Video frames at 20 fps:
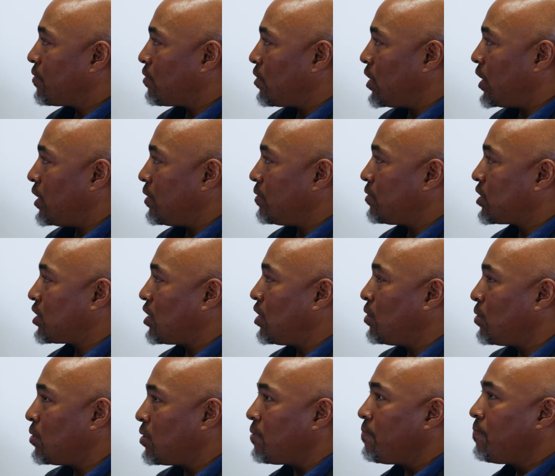Right.
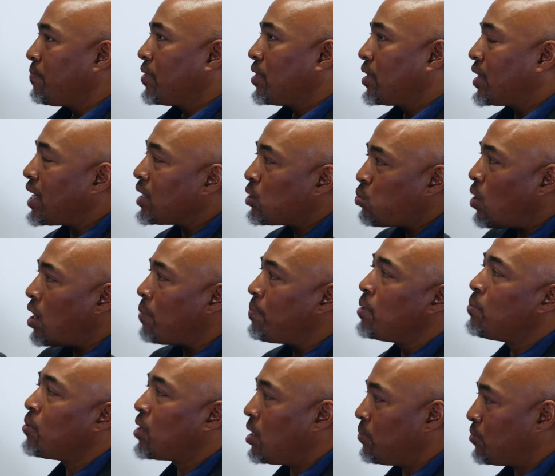So that's why
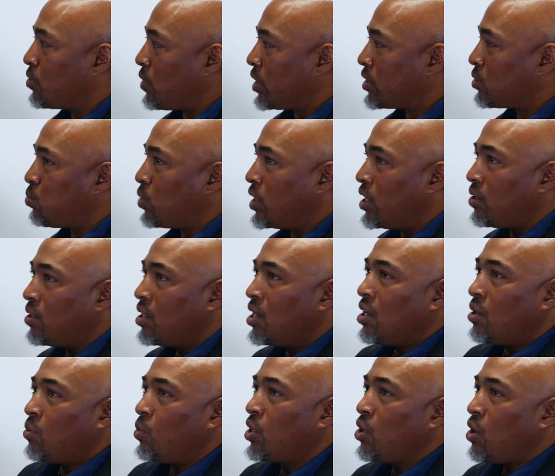people come to us. We're not
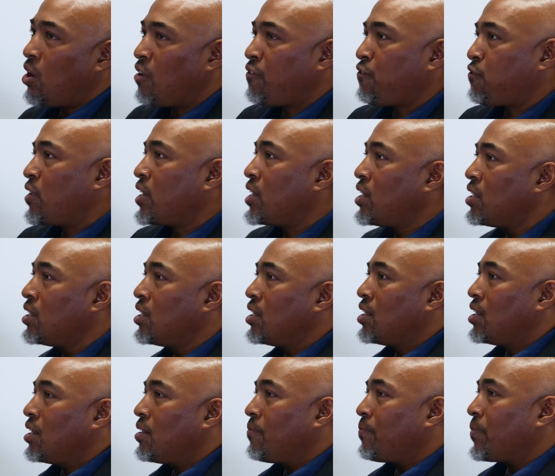offering,
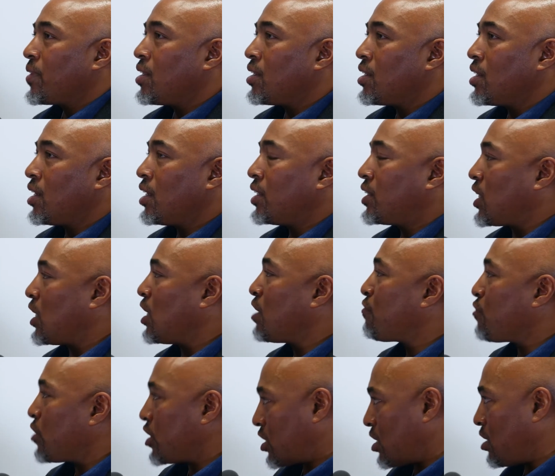
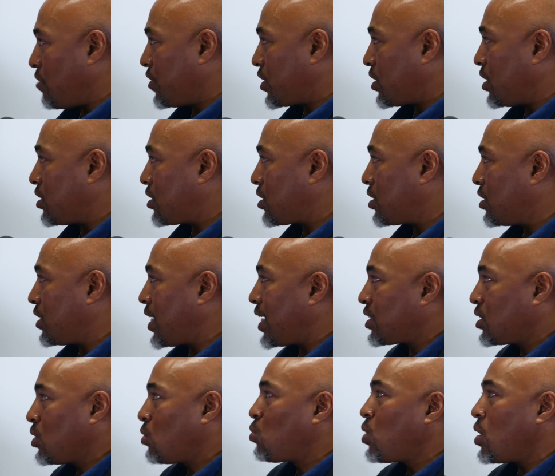delivery services. That's
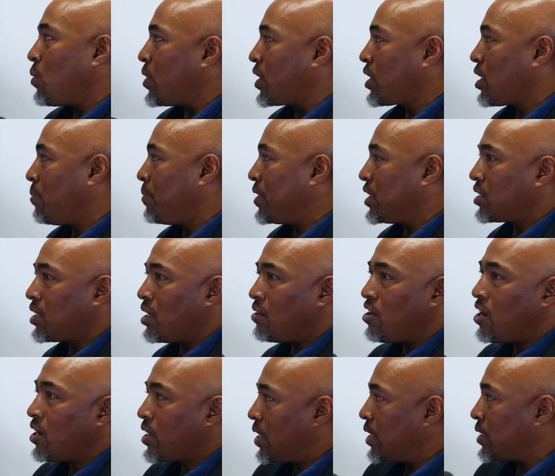not where we come in. So
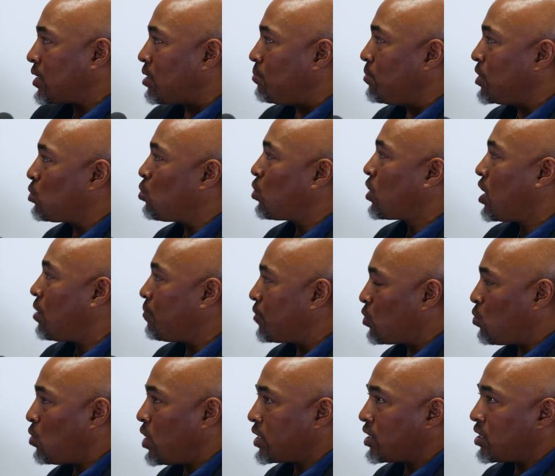our customers will come
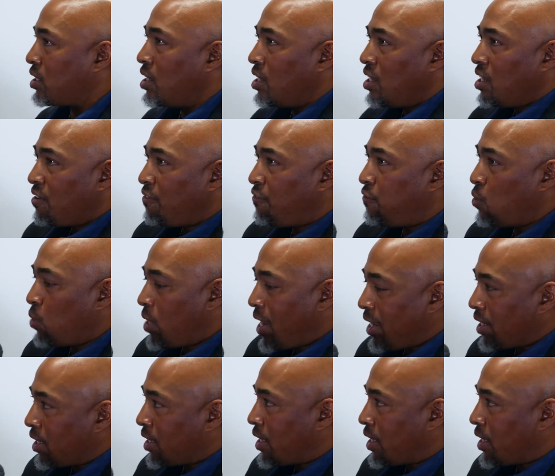to us for that